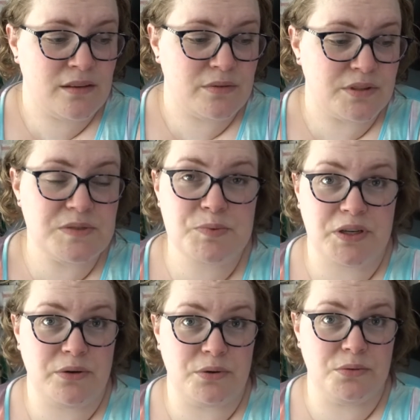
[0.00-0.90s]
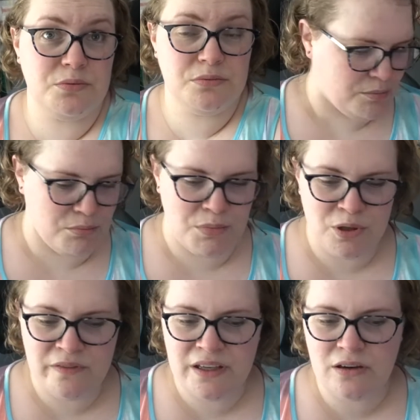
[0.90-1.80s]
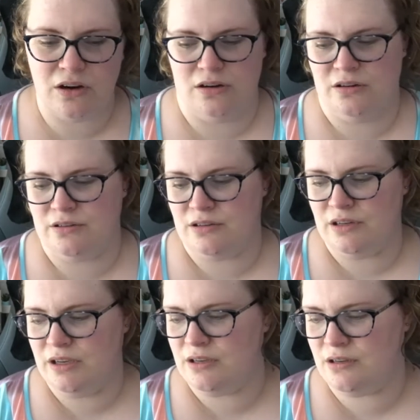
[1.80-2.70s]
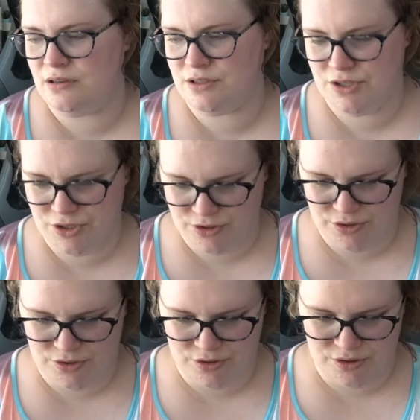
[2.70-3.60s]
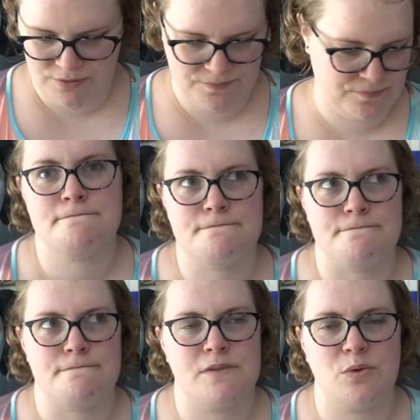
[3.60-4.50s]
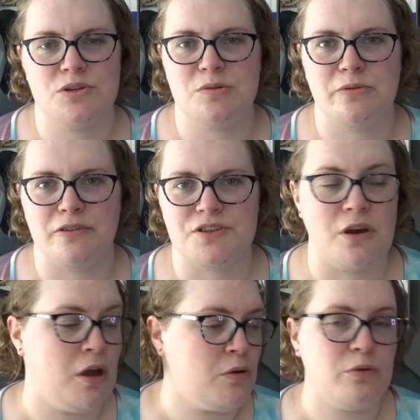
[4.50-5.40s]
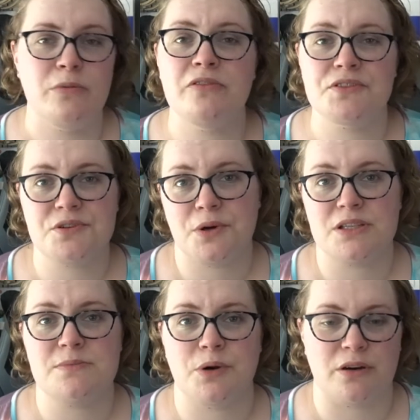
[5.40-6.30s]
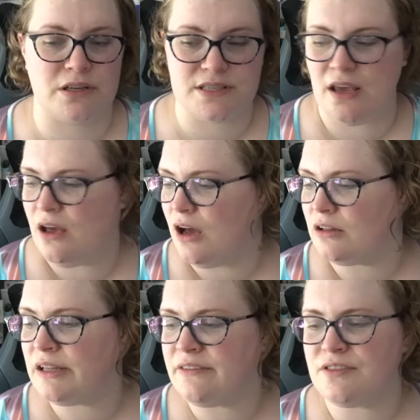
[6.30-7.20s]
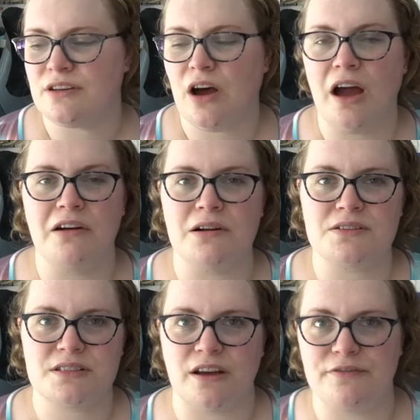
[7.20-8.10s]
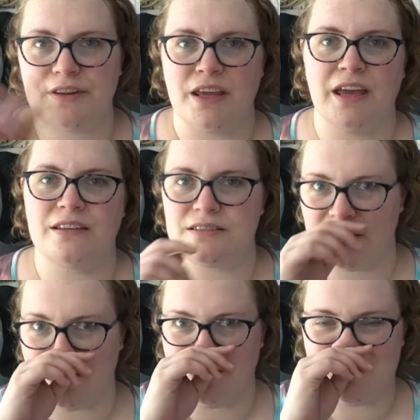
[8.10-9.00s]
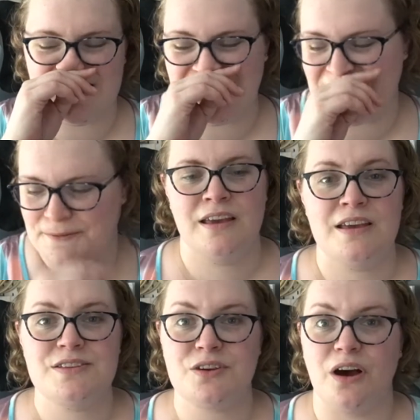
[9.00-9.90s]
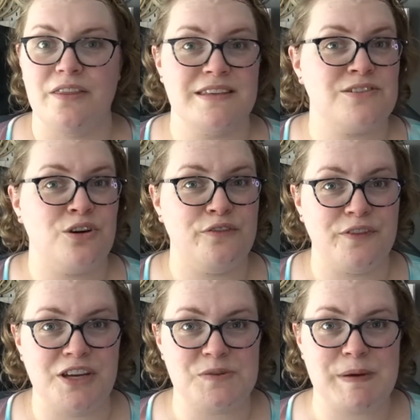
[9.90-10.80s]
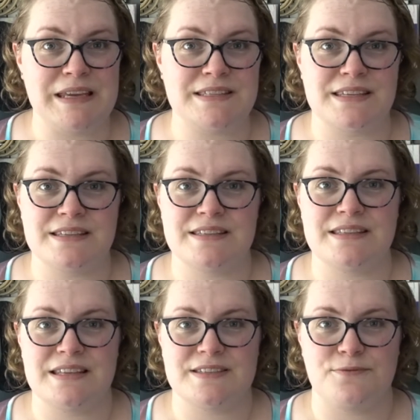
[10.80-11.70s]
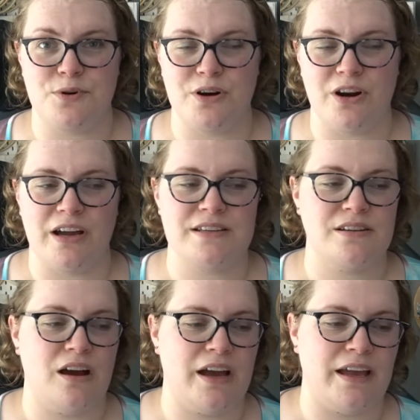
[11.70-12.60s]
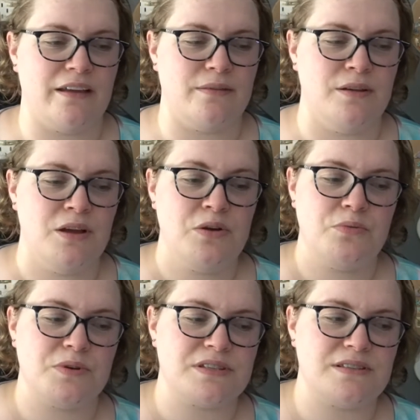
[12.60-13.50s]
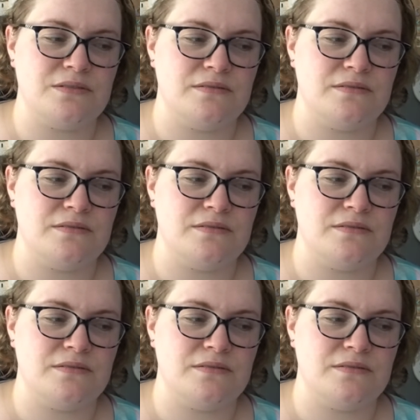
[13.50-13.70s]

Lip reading: which is pretty cool. Moving on to what should we move on to? We'll move on to works in progress. I'll leave the IRL stuff for the end, like I usually do. So there's no finished pieces this fortnight. I was